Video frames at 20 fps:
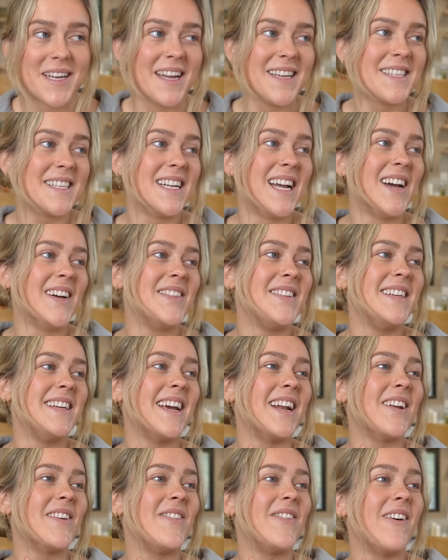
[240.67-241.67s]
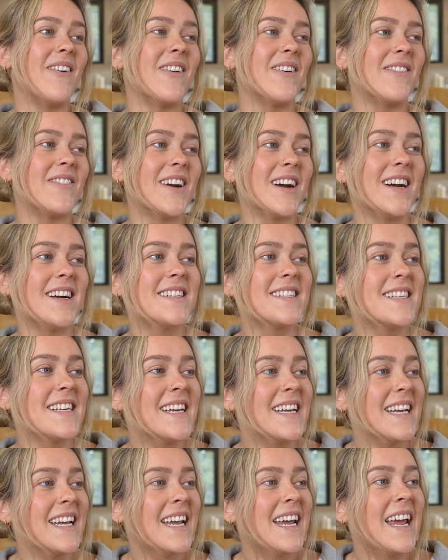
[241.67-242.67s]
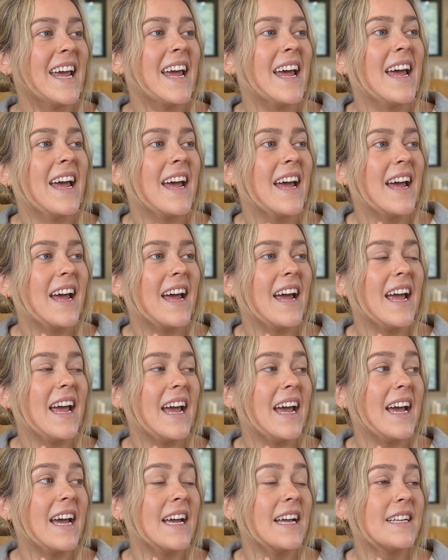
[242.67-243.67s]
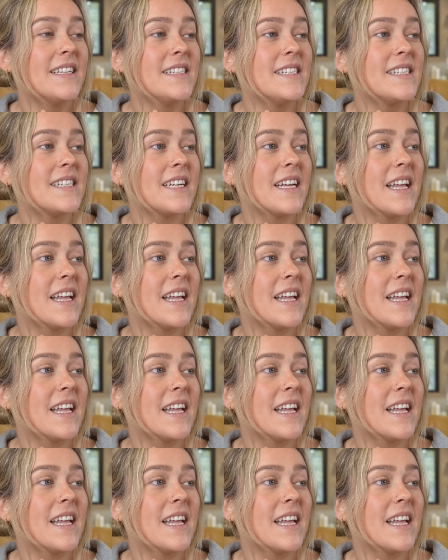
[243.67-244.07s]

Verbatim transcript: nice enough to get a photo for us. And